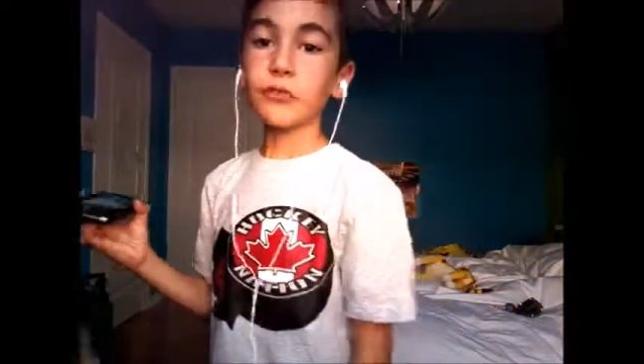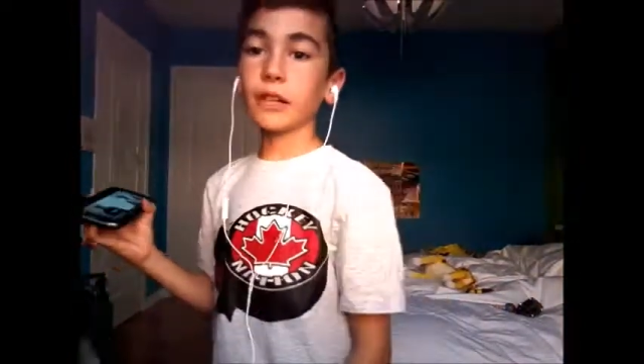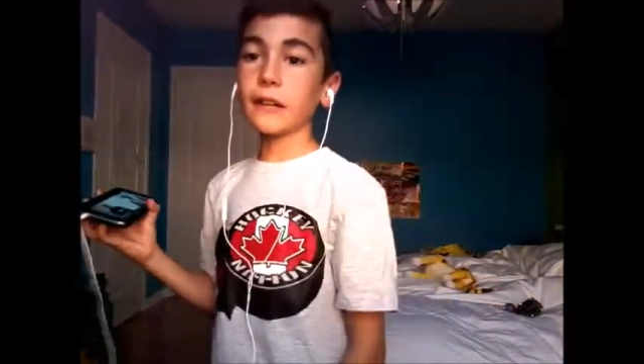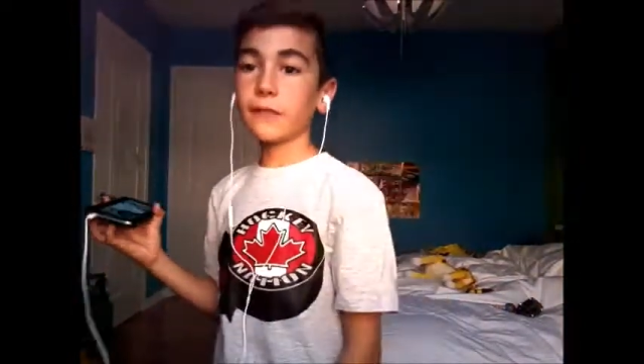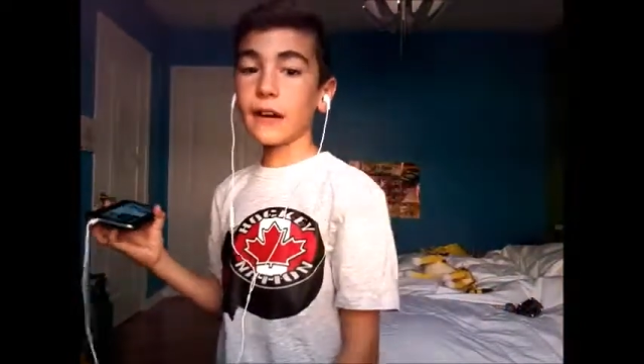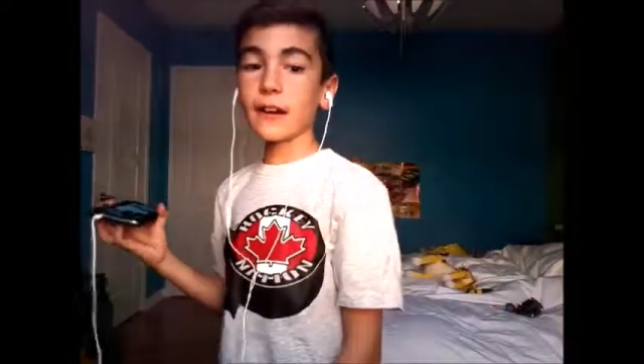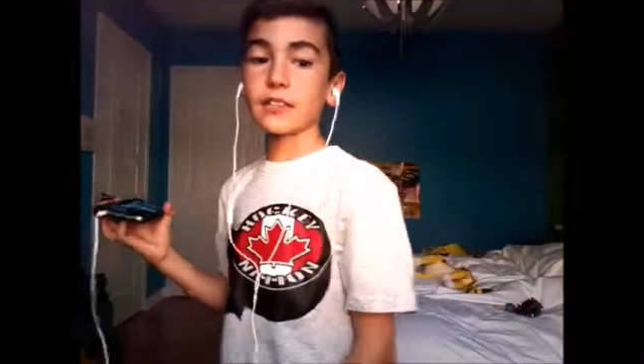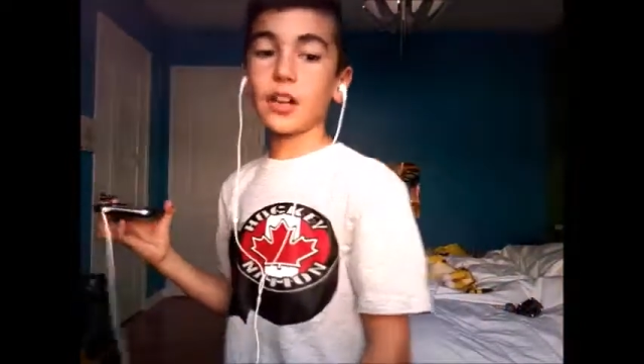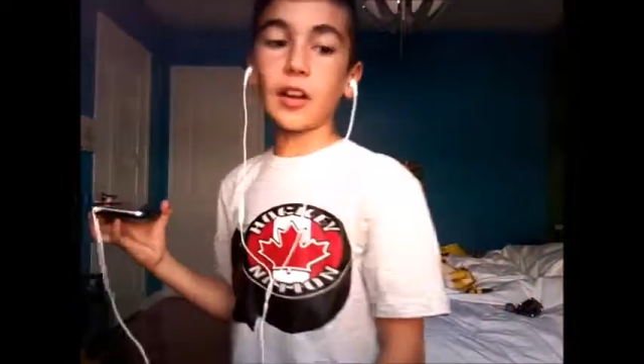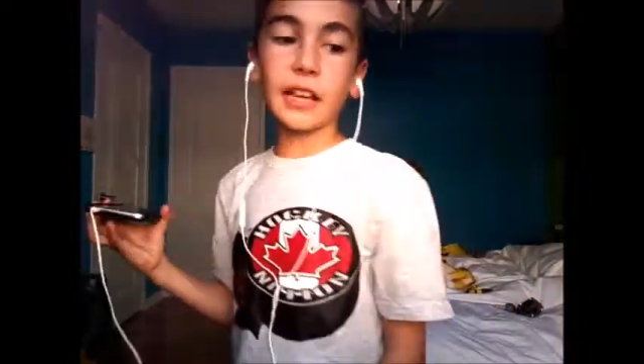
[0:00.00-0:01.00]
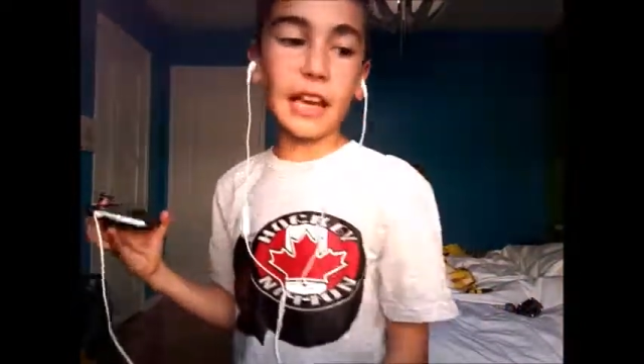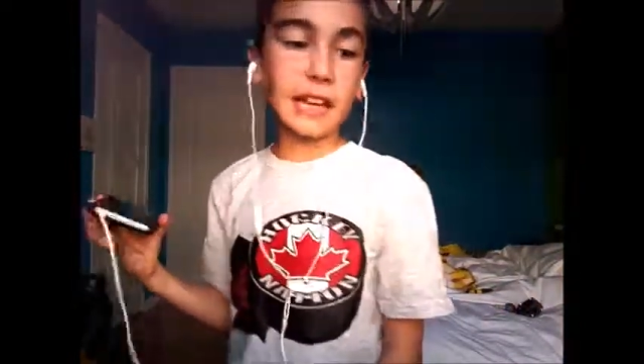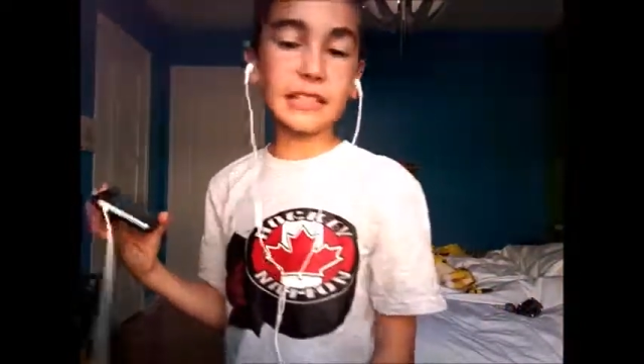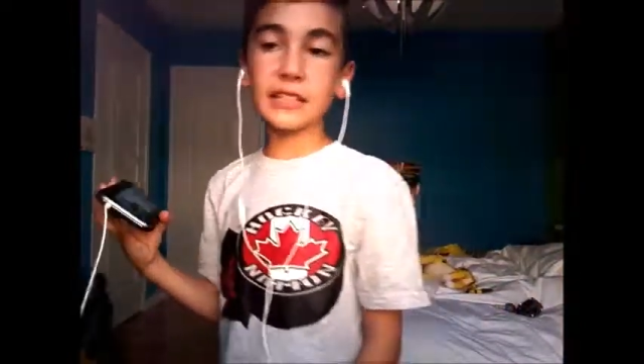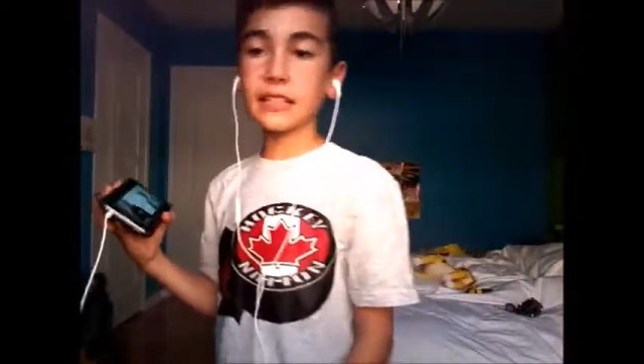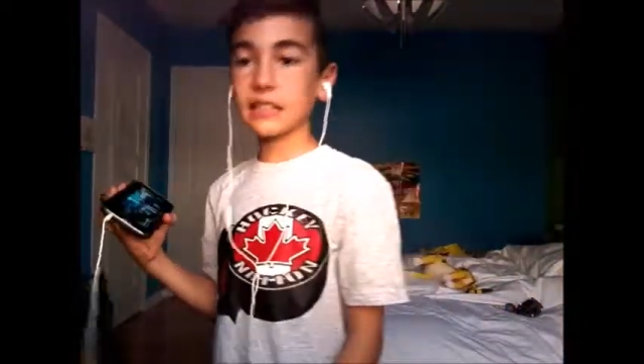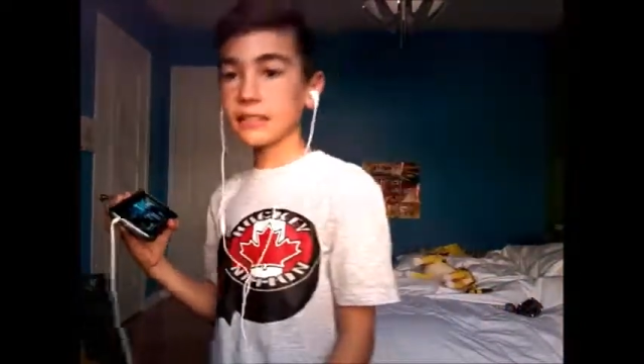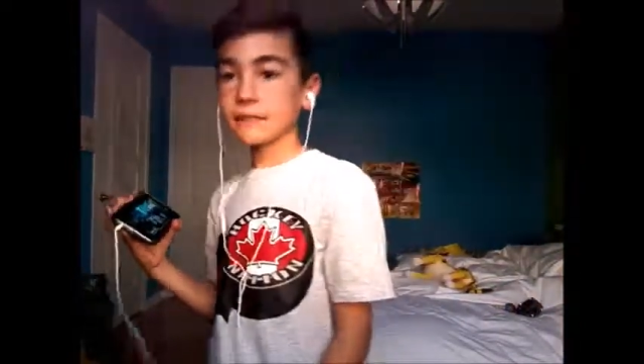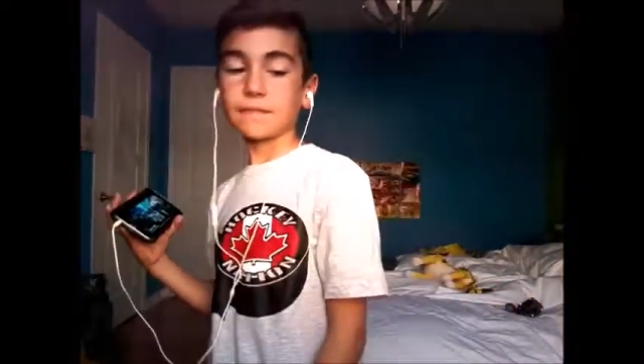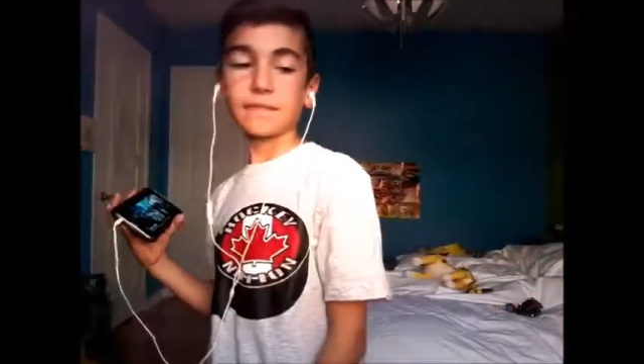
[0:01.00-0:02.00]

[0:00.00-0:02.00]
free to are Gang 6.